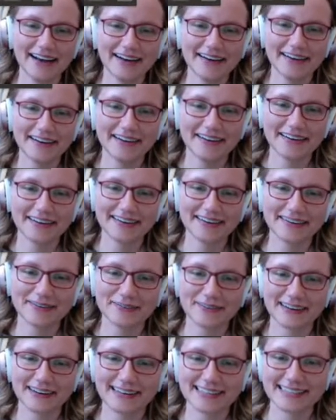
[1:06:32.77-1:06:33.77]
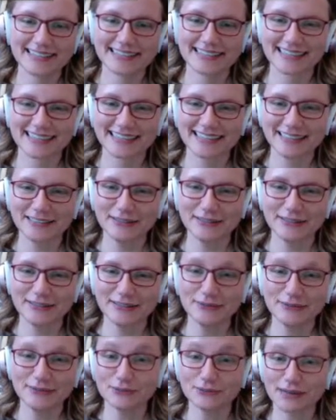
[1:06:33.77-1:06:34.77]
Oh, Wesley,
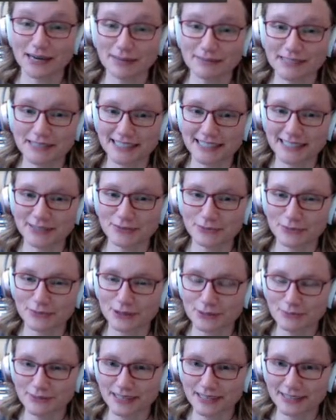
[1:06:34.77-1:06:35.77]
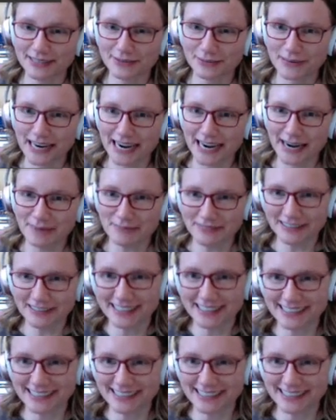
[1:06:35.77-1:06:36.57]
you dropped it in Roomba crap?